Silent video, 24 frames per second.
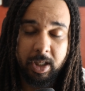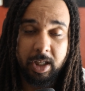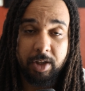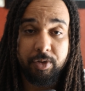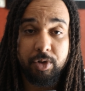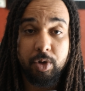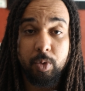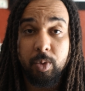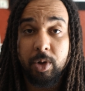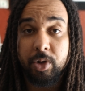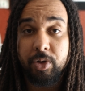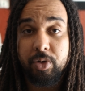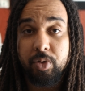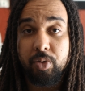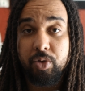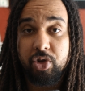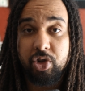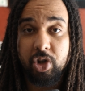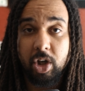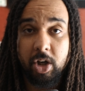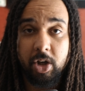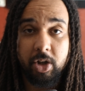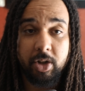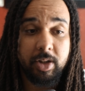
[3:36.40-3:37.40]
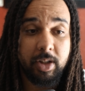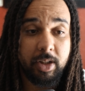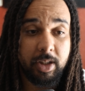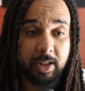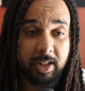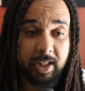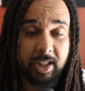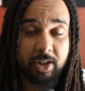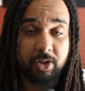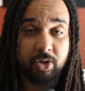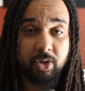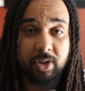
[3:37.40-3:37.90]
if you want to join,
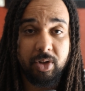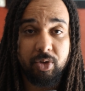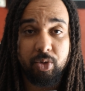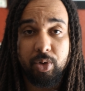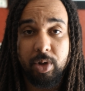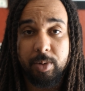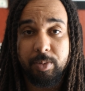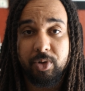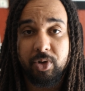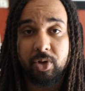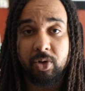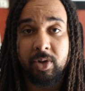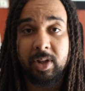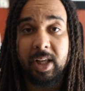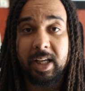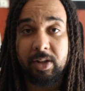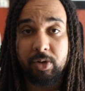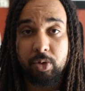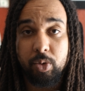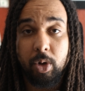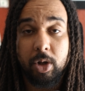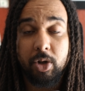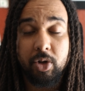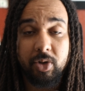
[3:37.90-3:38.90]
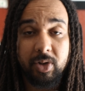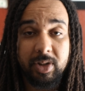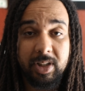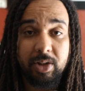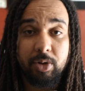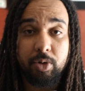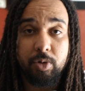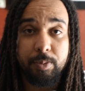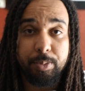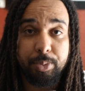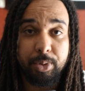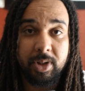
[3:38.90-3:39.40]
link in the description, and you are going to
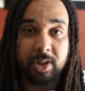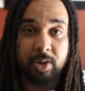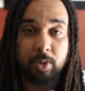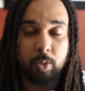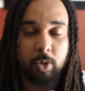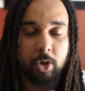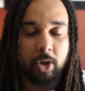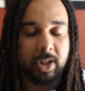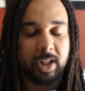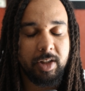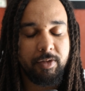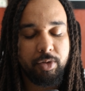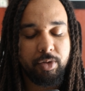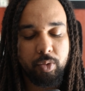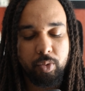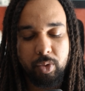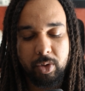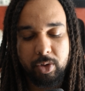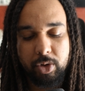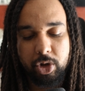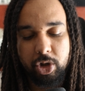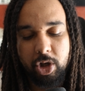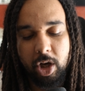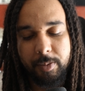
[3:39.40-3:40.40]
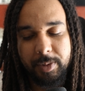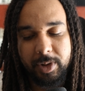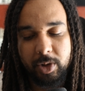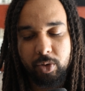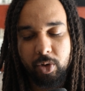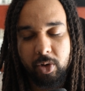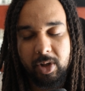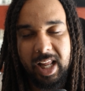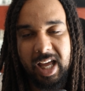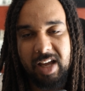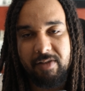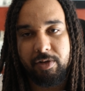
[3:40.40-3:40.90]
need to put in work. If you come
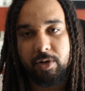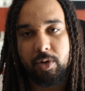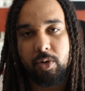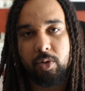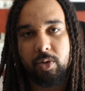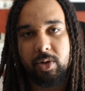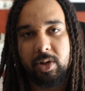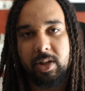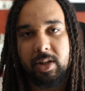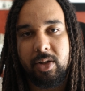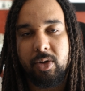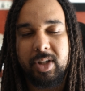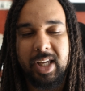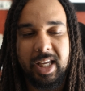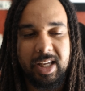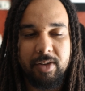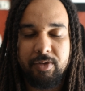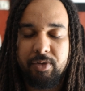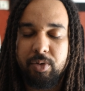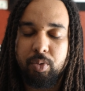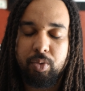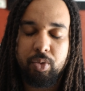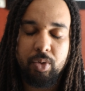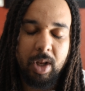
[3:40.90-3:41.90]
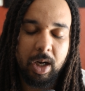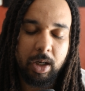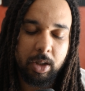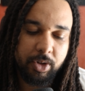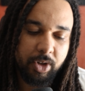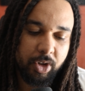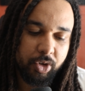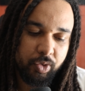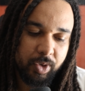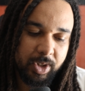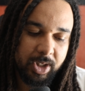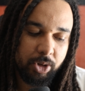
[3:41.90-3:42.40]
in the live call, eh, okay, if you
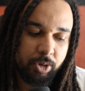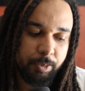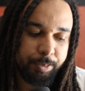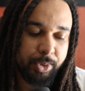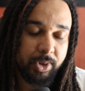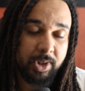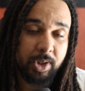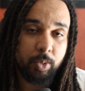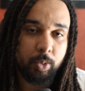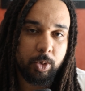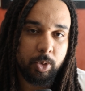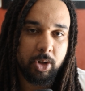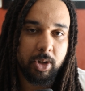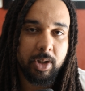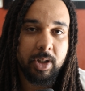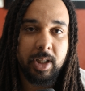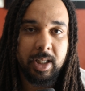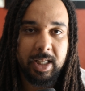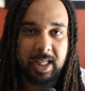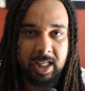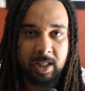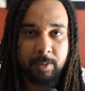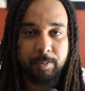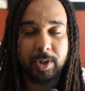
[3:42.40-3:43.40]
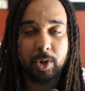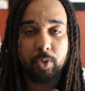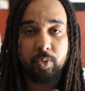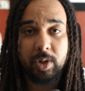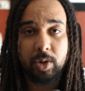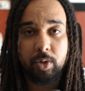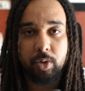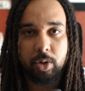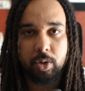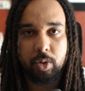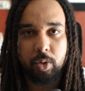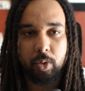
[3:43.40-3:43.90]
are not ready to put in work in
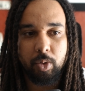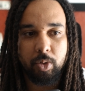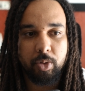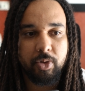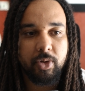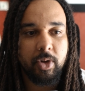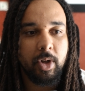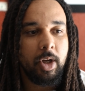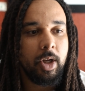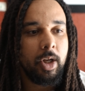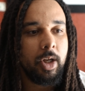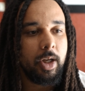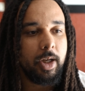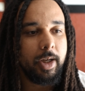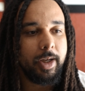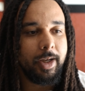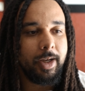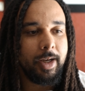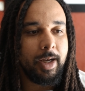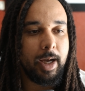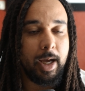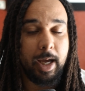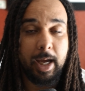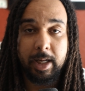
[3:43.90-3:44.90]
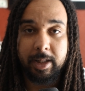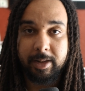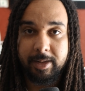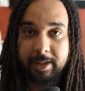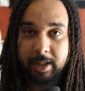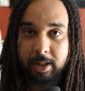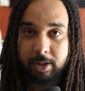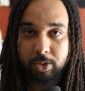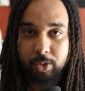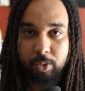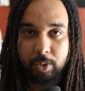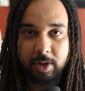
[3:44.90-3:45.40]
between the calls, uh, I'll
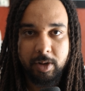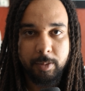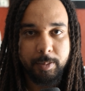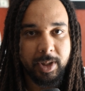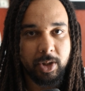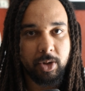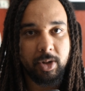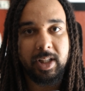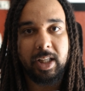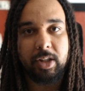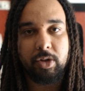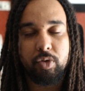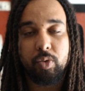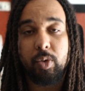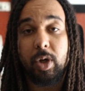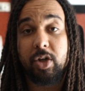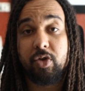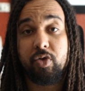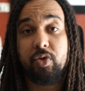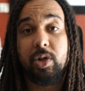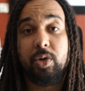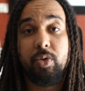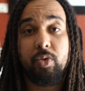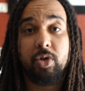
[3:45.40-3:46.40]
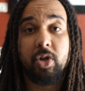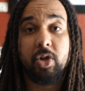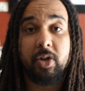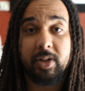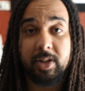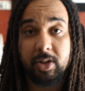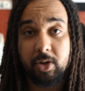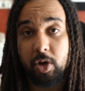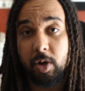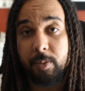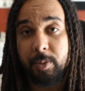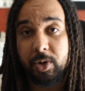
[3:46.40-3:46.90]
tell you it's better that you actually do
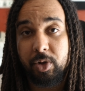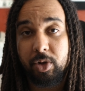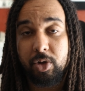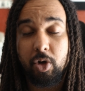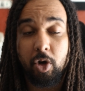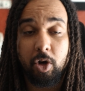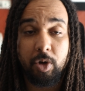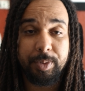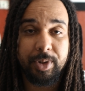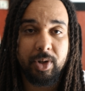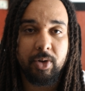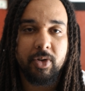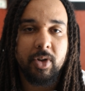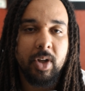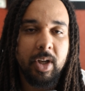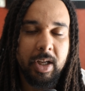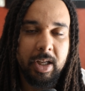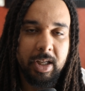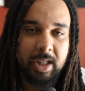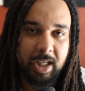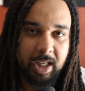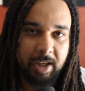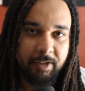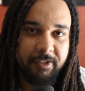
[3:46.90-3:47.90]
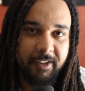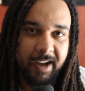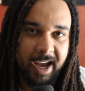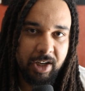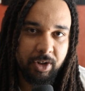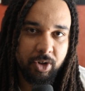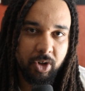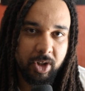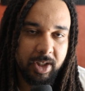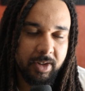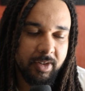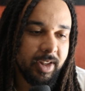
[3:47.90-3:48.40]
not come on the call because if
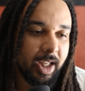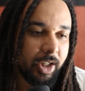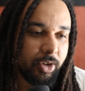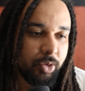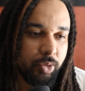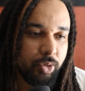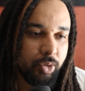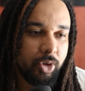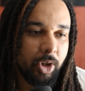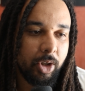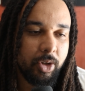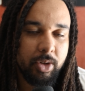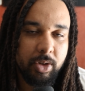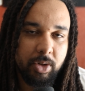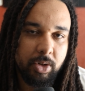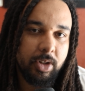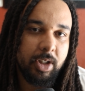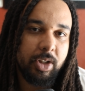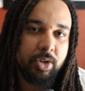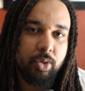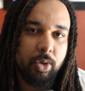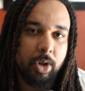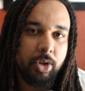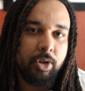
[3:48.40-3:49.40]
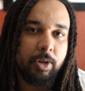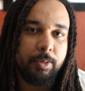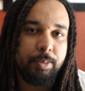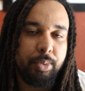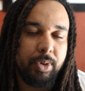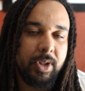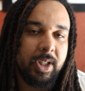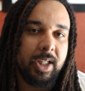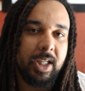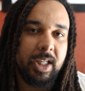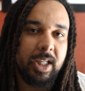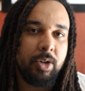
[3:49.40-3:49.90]
I notice that you do not that you are not
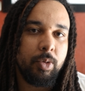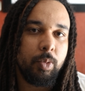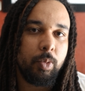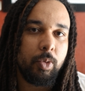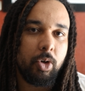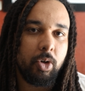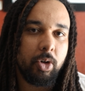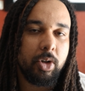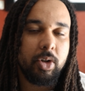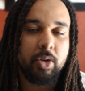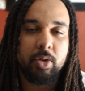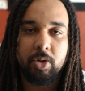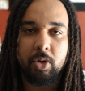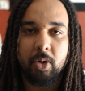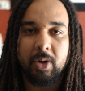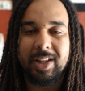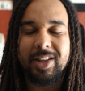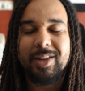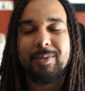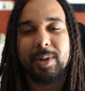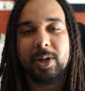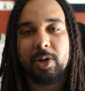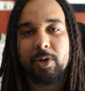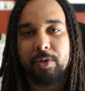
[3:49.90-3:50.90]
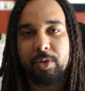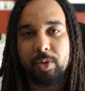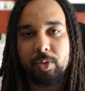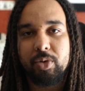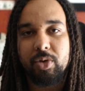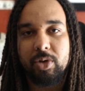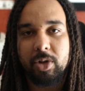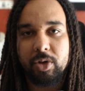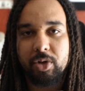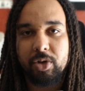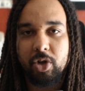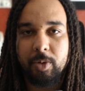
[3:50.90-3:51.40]
putting in work, you know, it's better for you
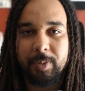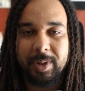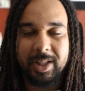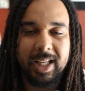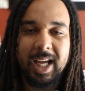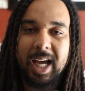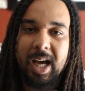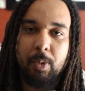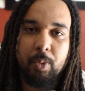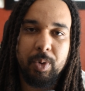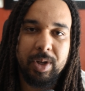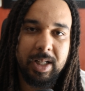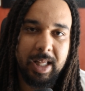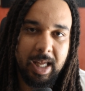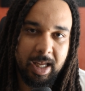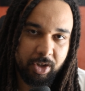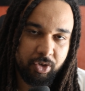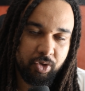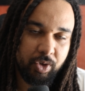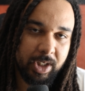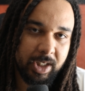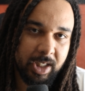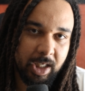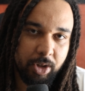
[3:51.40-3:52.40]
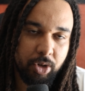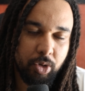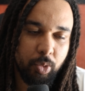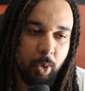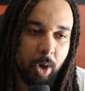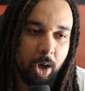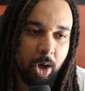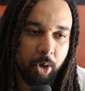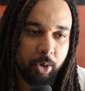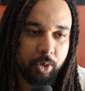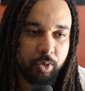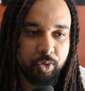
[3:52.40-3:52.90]
to not come, and I will actually kick
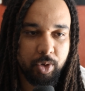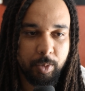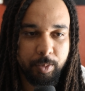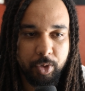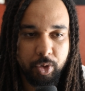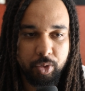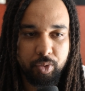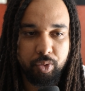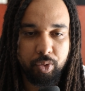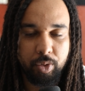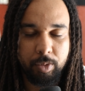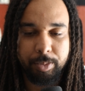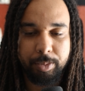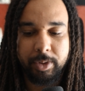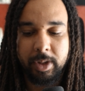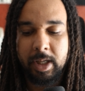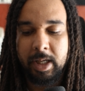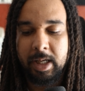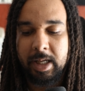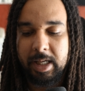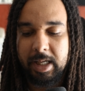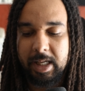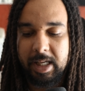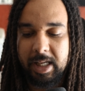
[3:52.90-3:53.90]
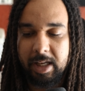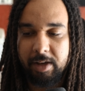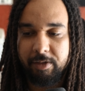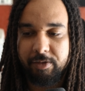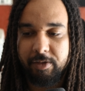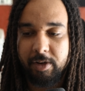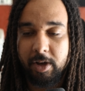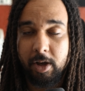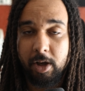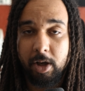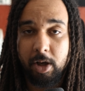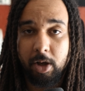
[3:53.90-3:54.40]
you out from the group
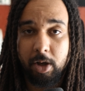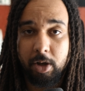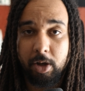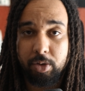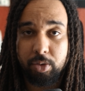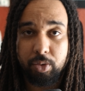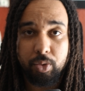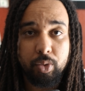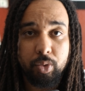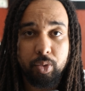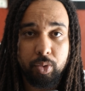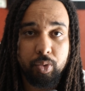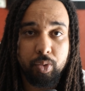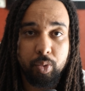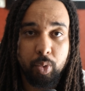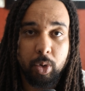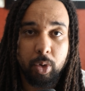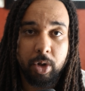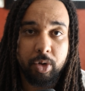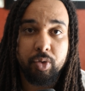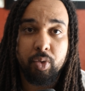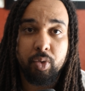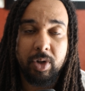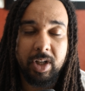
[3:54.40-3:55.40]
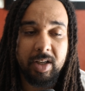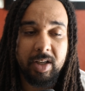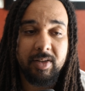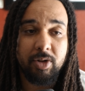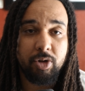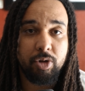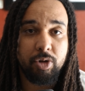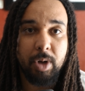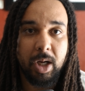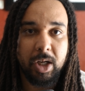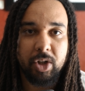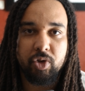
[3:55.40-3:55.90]
if uh, you, you, are too
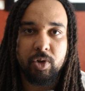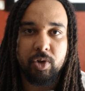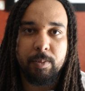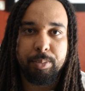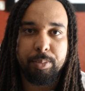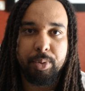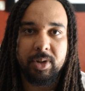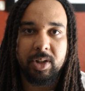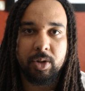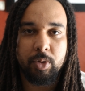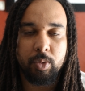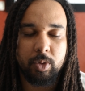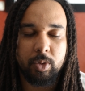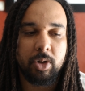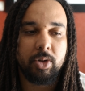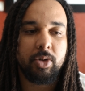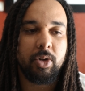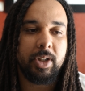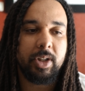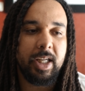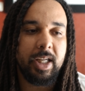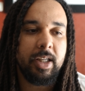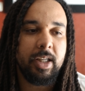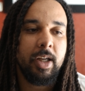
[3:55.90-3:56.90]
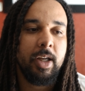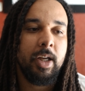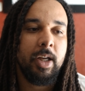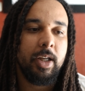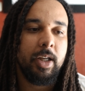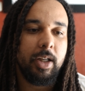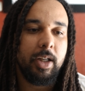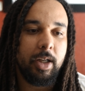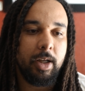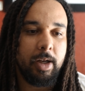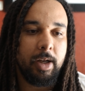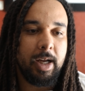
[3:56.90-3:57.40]
lazy to actually put in work. Okay,
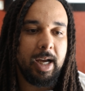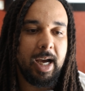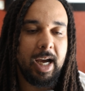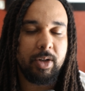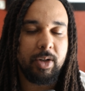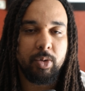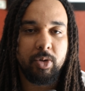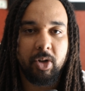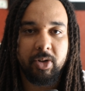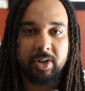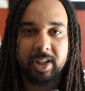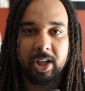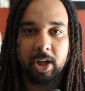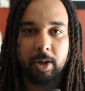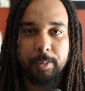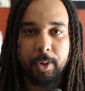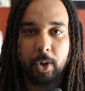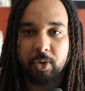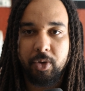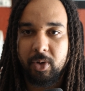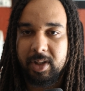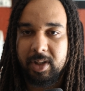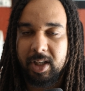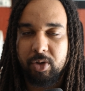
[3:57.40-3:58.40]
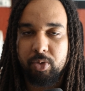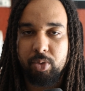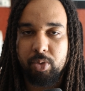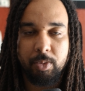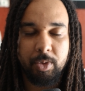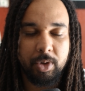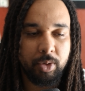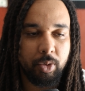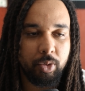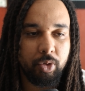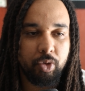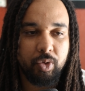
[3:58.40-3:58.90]
uh, I do not care about an extra
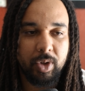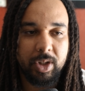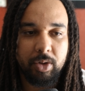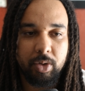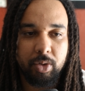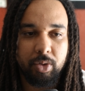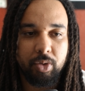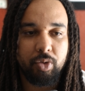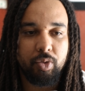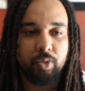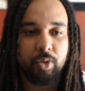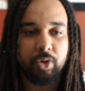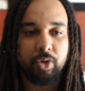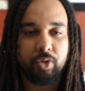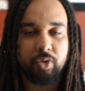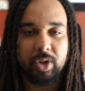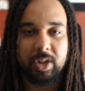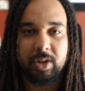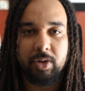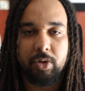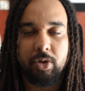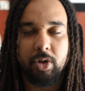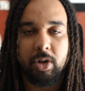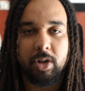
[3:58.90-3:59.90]
100 200